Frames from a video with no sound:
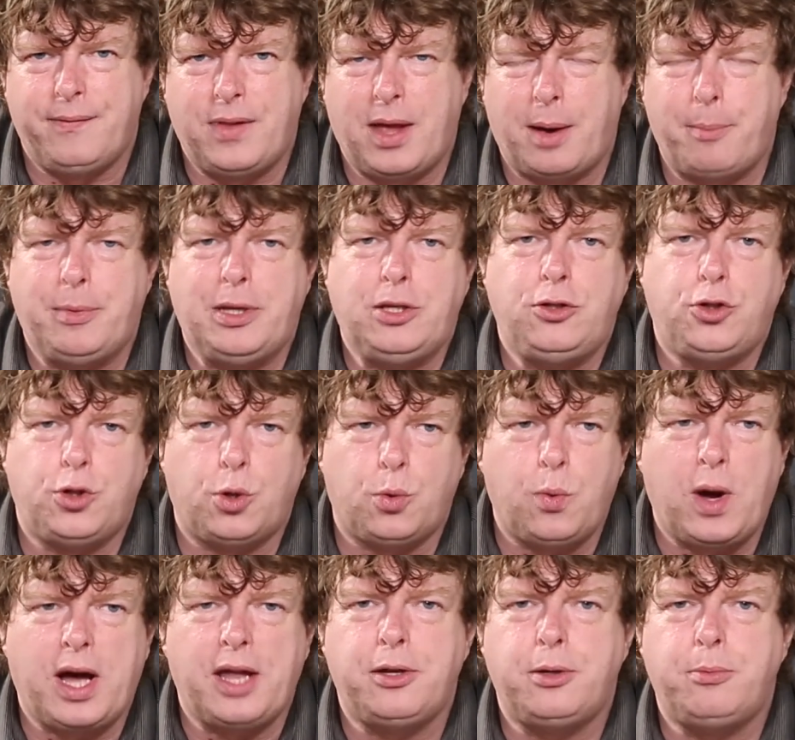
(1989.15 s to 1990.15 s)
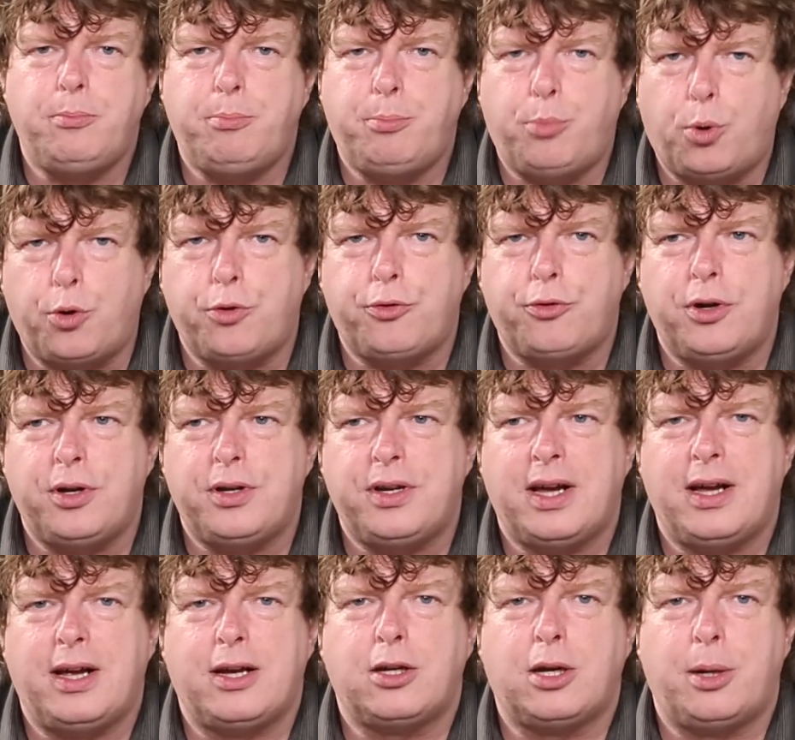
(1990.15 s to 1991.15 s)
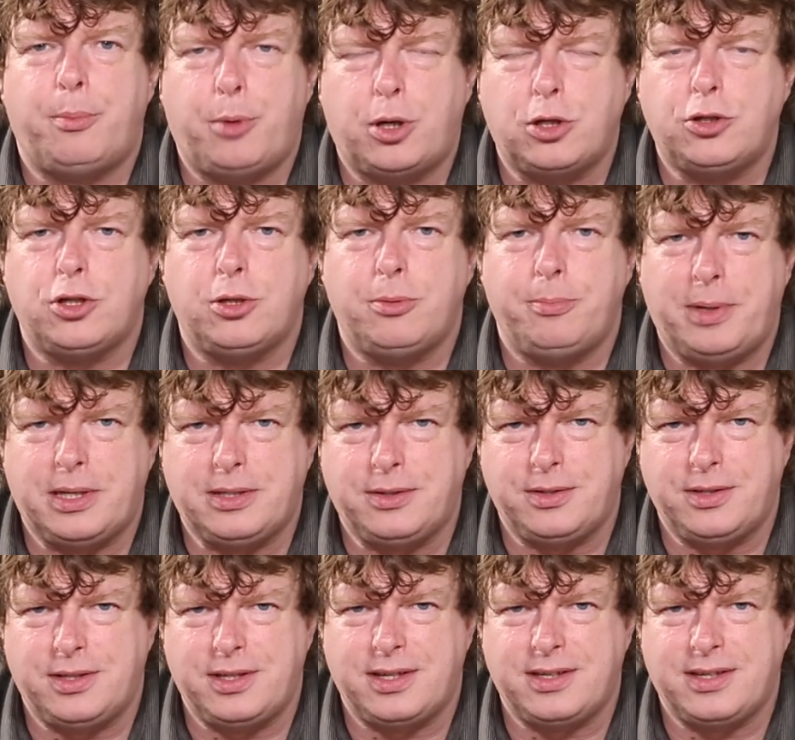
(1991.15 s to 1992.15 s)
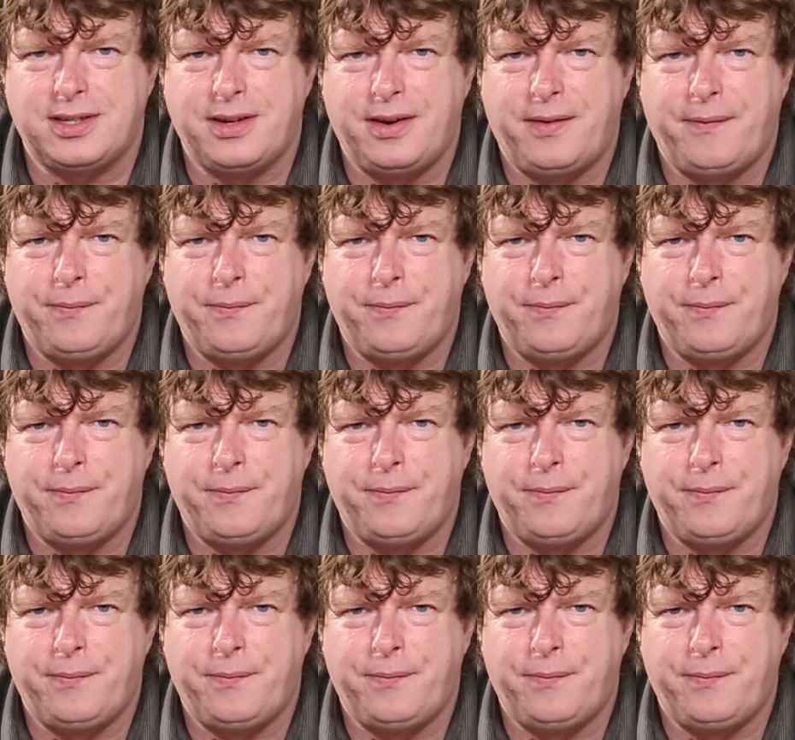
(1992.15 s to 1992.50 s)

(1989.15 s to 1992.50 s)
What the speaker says: That means your wedding, portrait and commercial businesses.